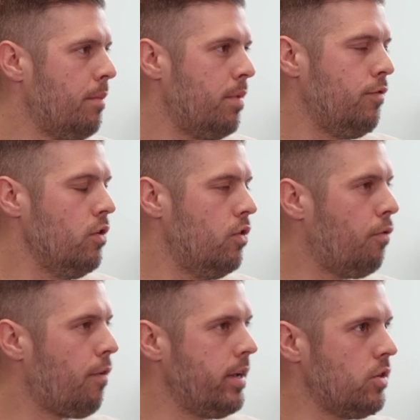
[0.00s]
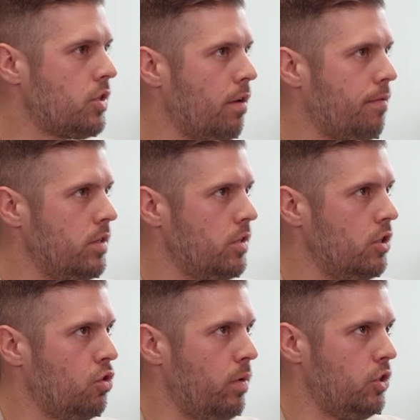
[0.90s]
But if you do find yourself in a
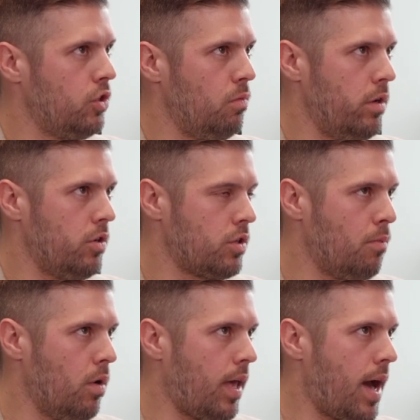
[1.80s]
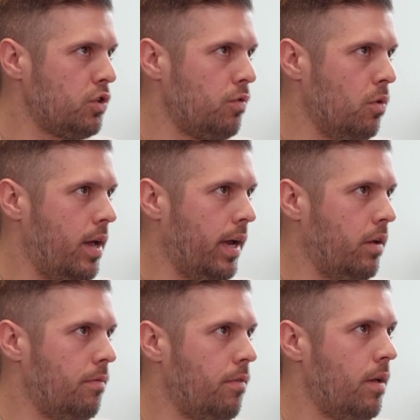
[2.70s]
situation where you're somewhat cash flow negative,